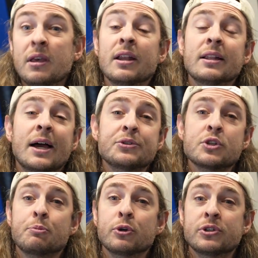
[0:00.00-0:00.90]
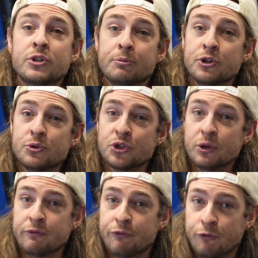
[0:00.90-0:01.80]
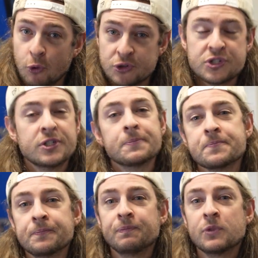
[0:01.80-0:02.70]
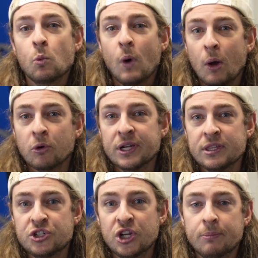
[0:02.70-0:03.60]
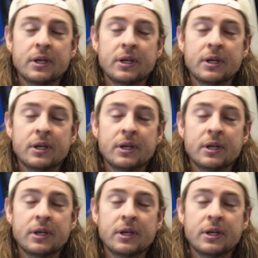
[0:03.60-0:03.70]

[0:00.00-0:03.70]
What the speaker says: It allows us to produce good force while we're in the gym.